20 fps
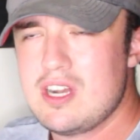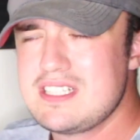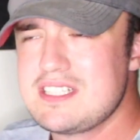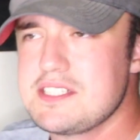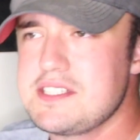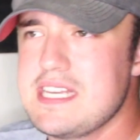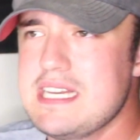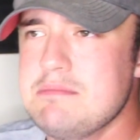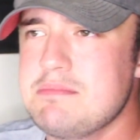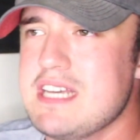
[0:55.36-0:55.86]
Or at
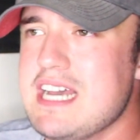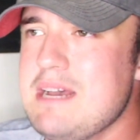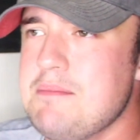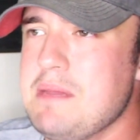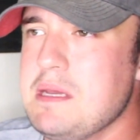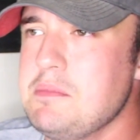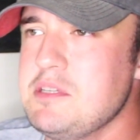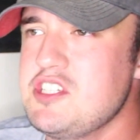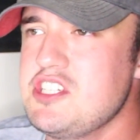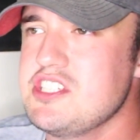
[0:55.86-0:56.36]
the same time,
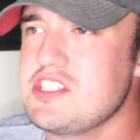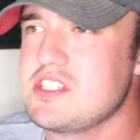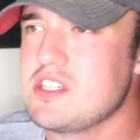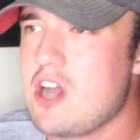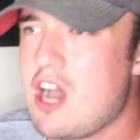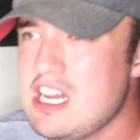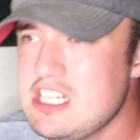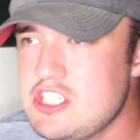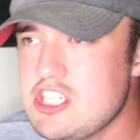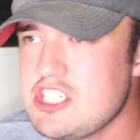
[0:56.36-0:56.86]
maybe she's
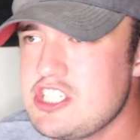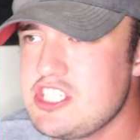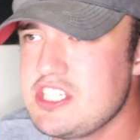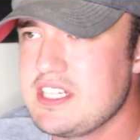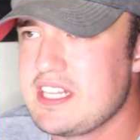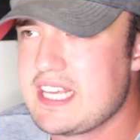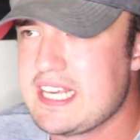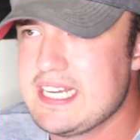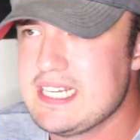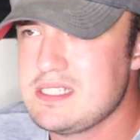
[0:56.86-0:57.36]
not
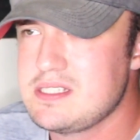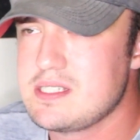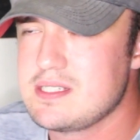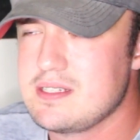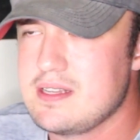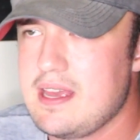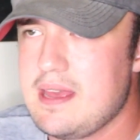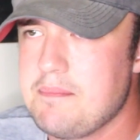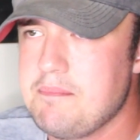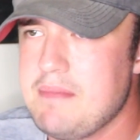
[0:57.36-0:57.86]
judging the
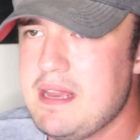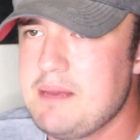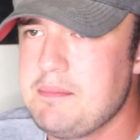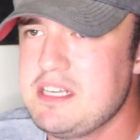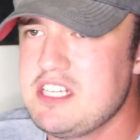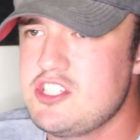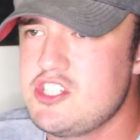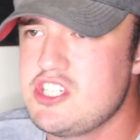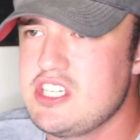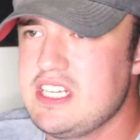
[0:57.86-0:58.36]
kiss. And
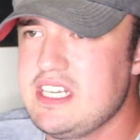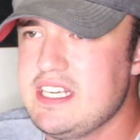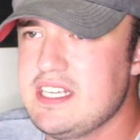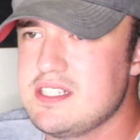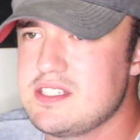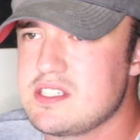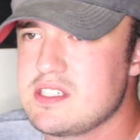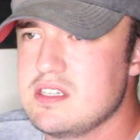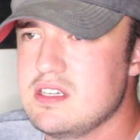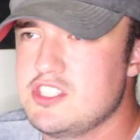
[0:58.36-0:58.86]
maybe
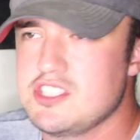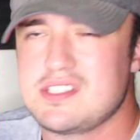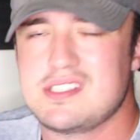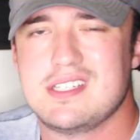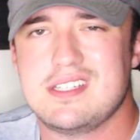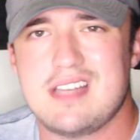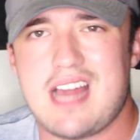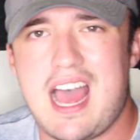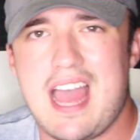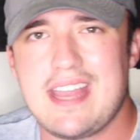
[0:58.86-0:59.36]
she's just
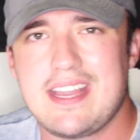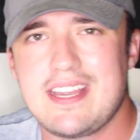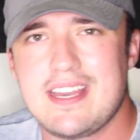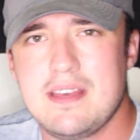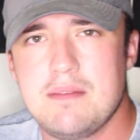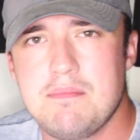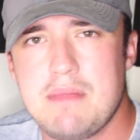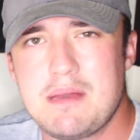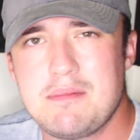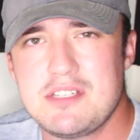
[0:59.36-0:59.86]
denying
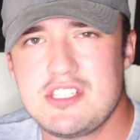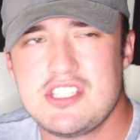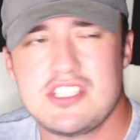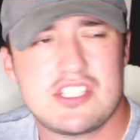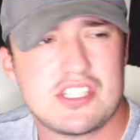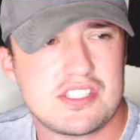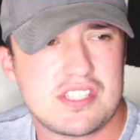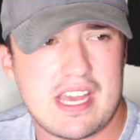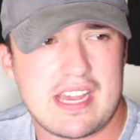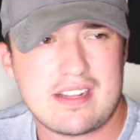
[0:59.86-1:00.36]
it. Maybe
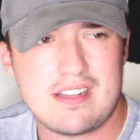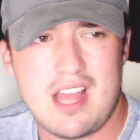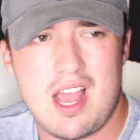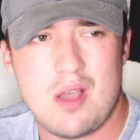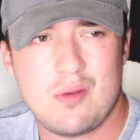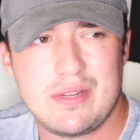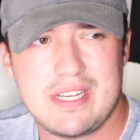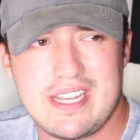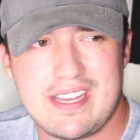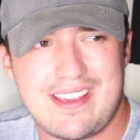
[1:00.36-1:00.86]
she's just like,
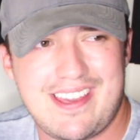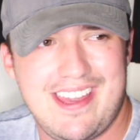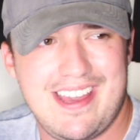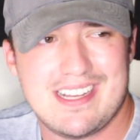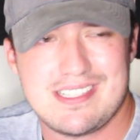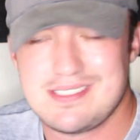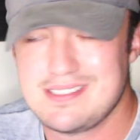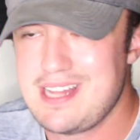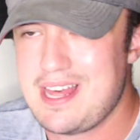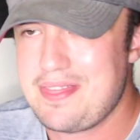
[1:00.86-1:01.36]
no, we didn't
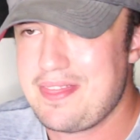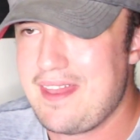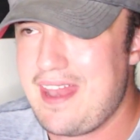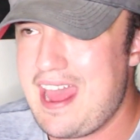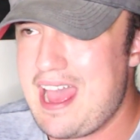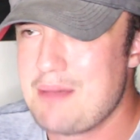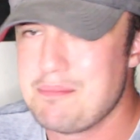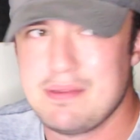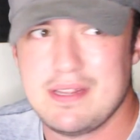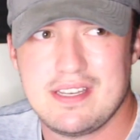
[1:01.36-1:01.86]
kiss. Nothing
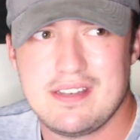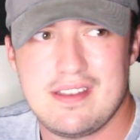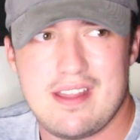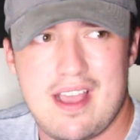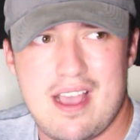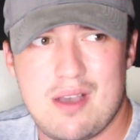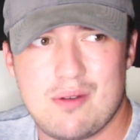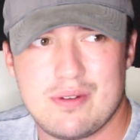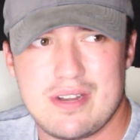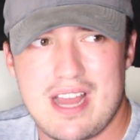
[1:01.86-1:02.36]
happened.
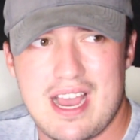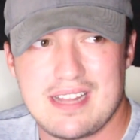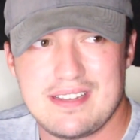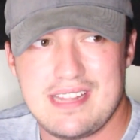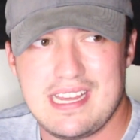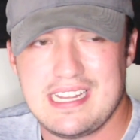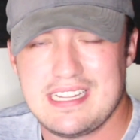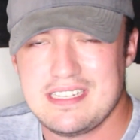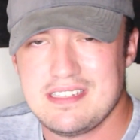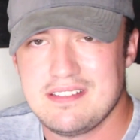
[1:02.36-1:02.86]
No, we're not
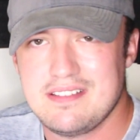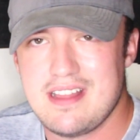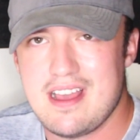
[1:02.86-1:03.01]
dating.